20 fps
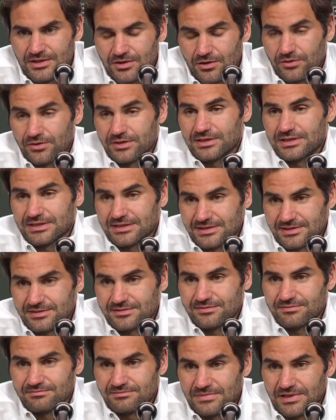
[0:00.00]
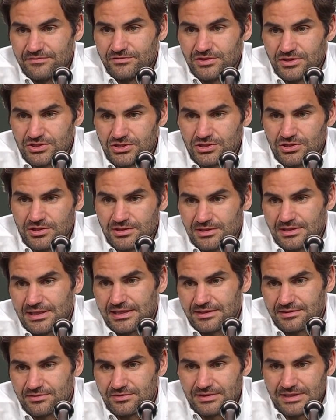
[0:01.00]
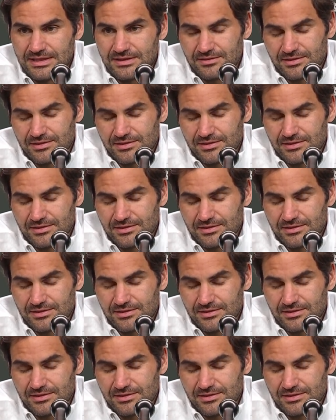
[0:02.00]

or at least give you a shot like today.